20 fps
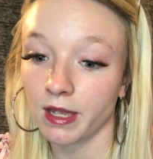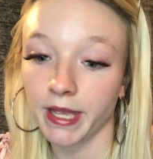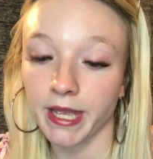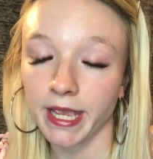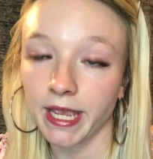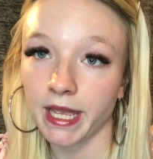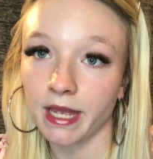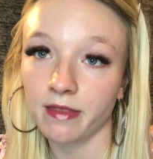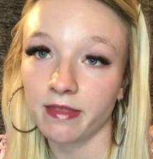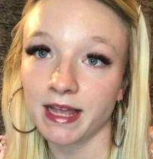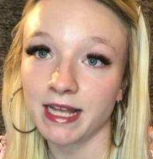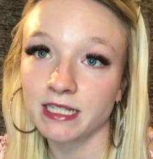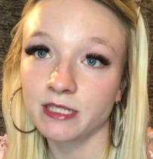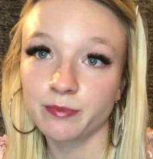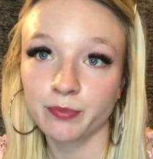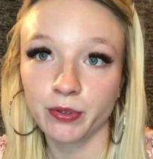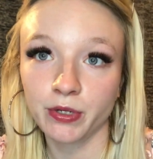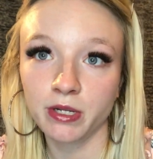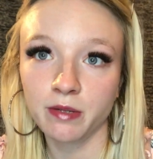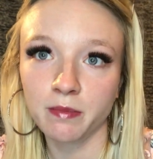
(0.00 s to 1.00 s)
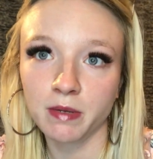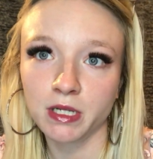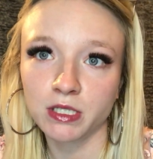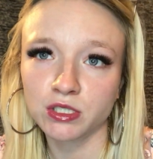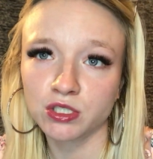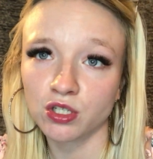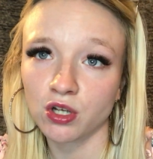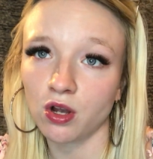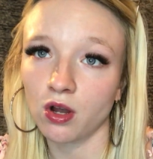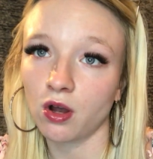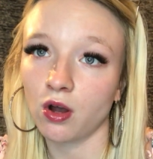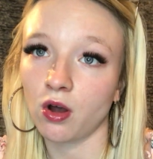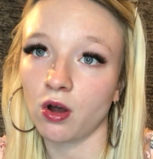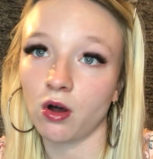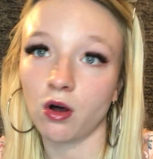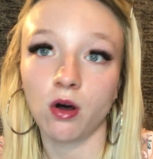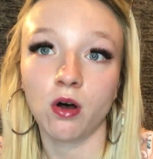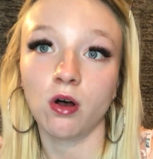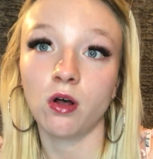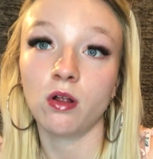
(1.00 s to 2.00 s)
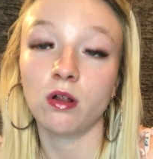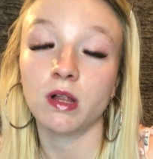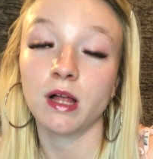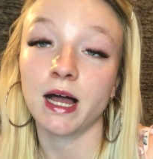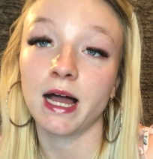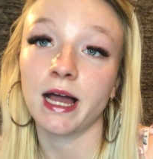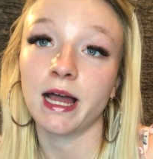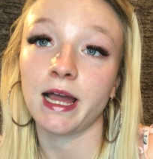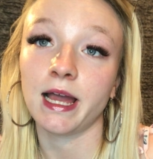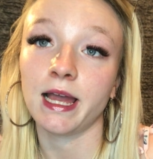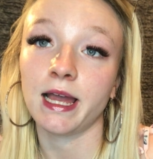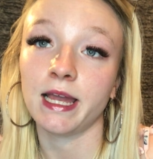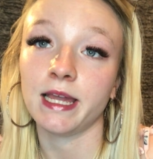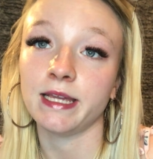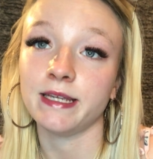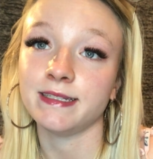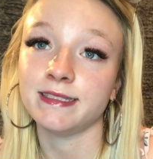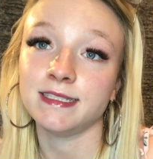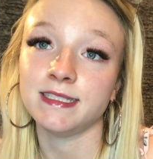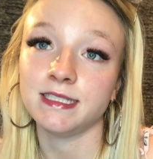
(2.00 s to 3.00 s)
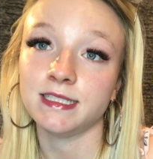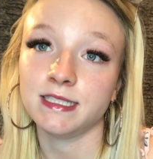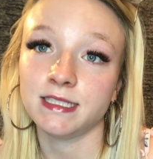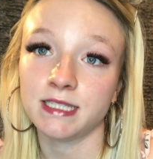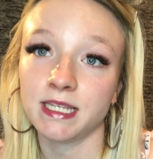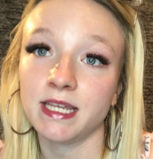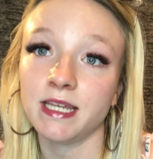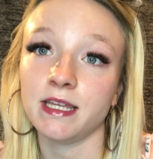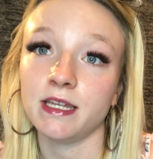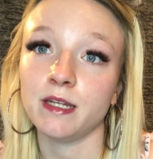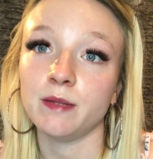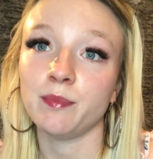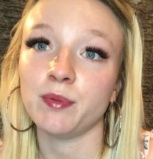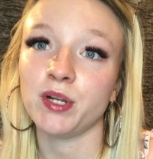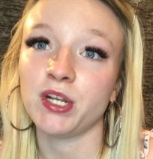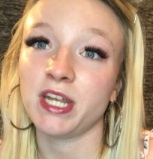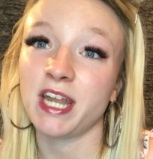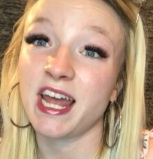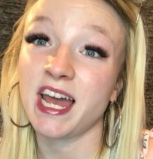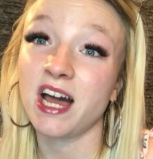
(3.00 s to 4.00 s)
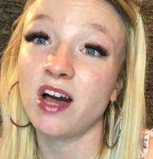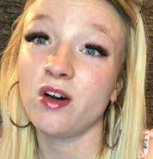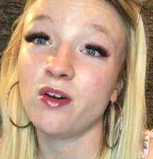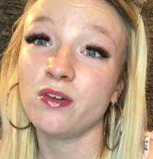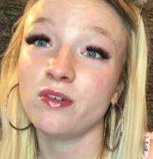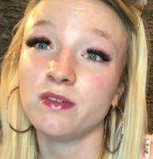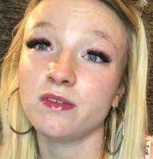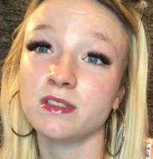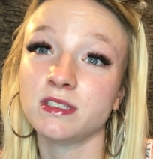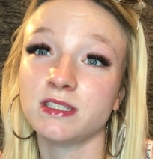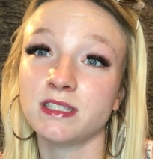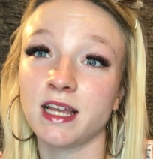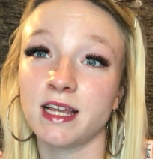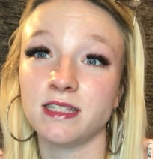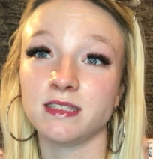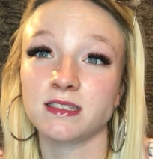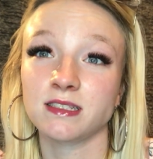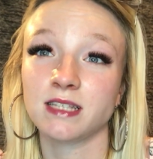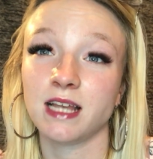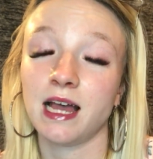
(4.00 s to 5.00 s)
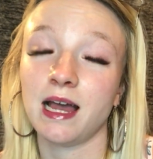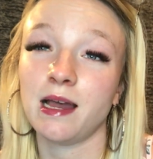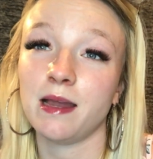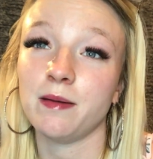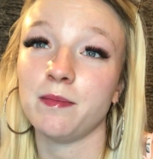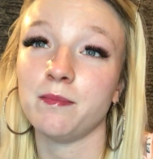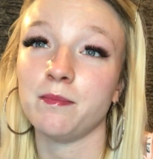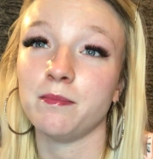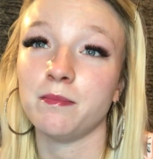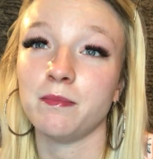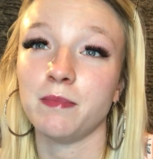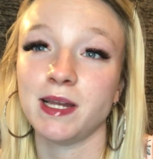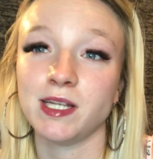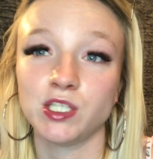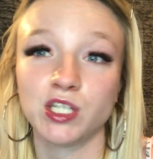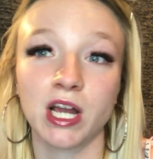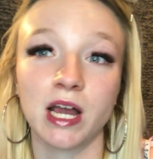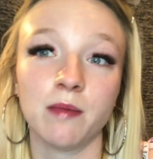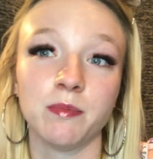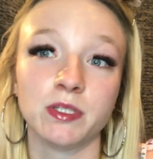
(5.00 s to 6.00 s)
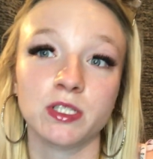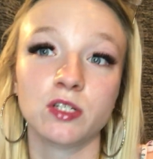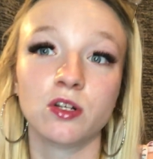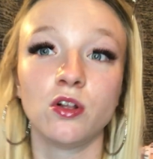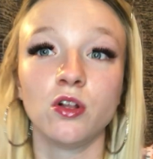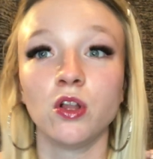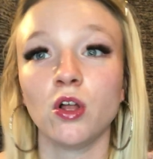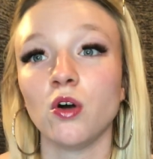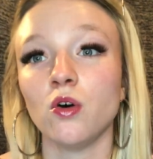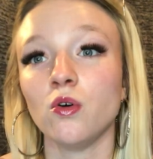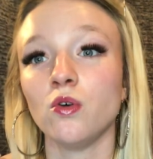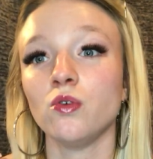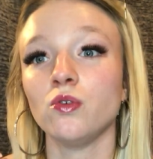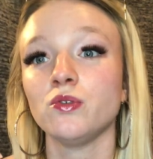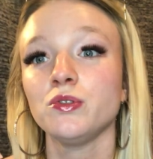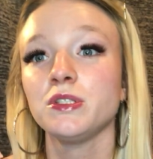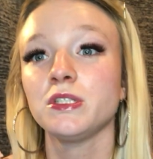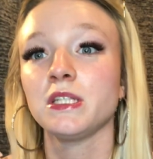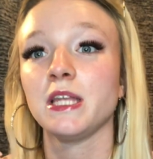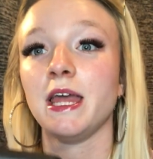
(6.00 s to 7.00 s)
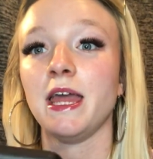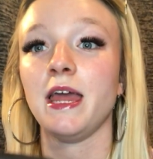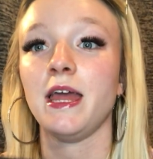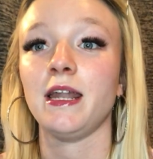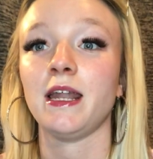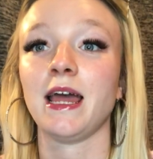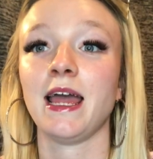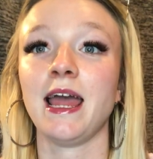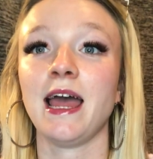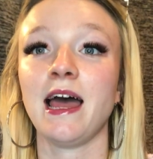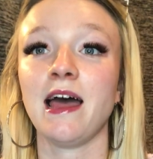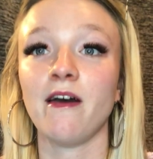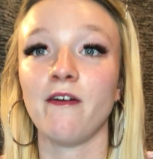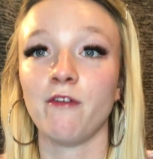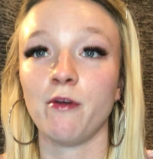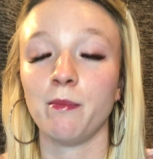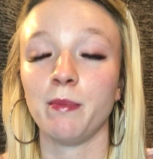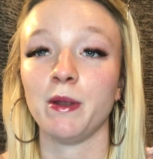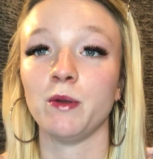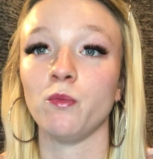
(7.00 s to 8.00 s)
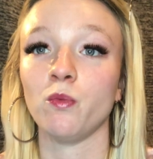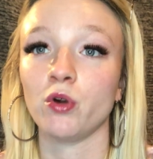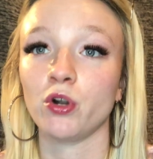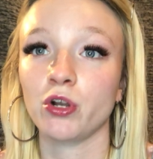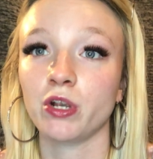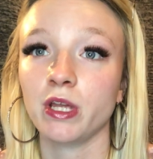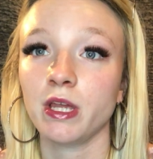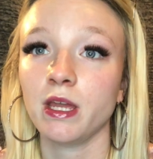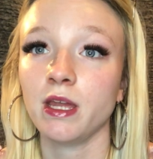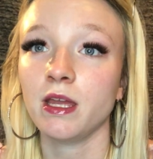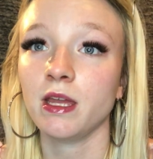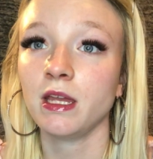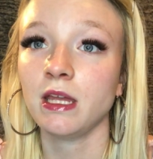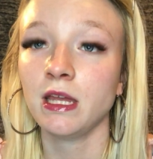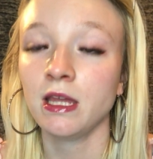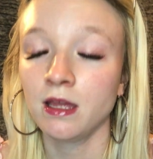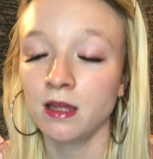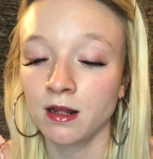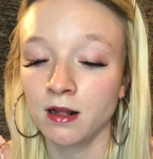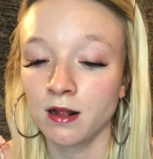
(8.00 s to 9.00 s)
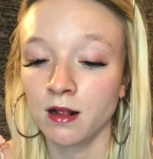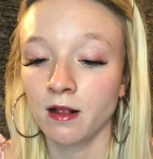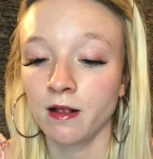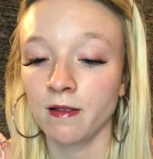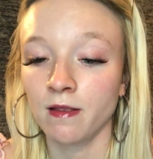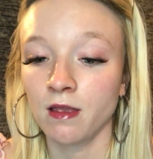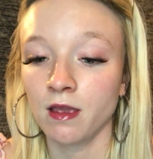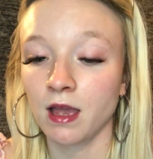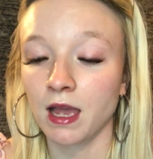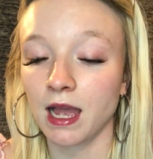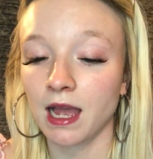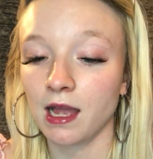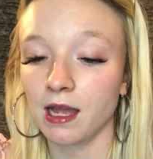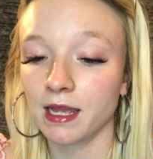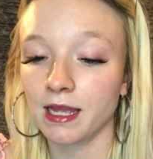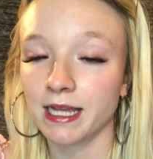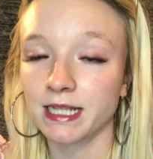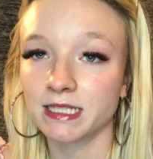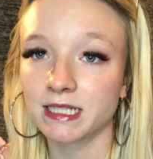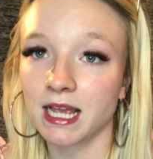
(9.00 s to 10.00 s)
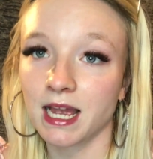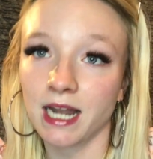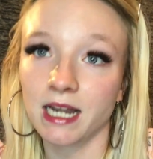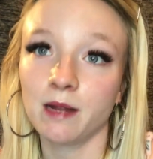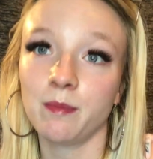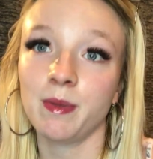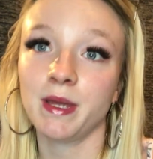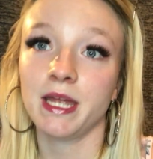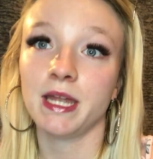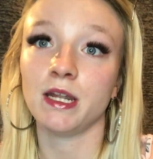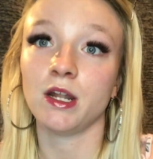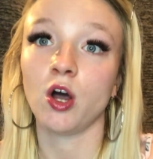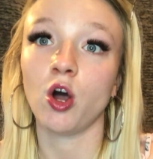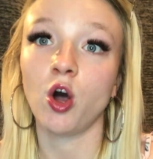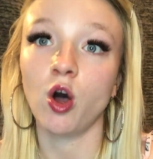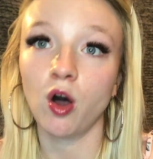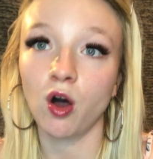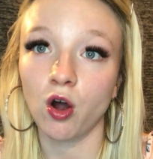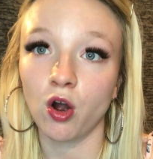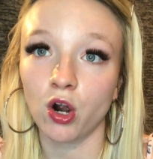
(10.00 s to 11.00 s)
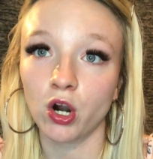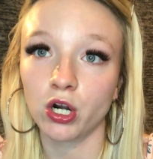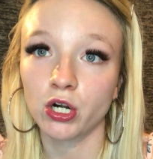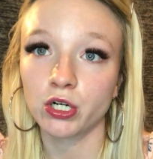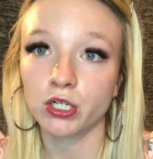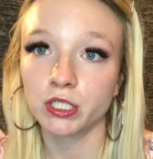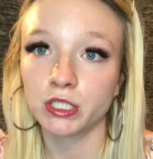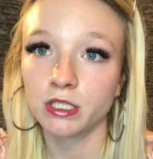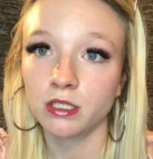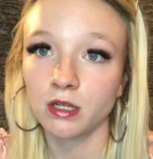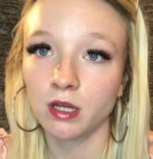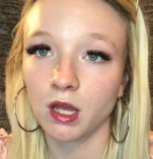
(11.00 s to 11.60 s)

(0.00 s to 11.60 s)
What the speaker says: And that's pretty much all I did. But now, since my job is closed and I haven't been working, it's kind of been hard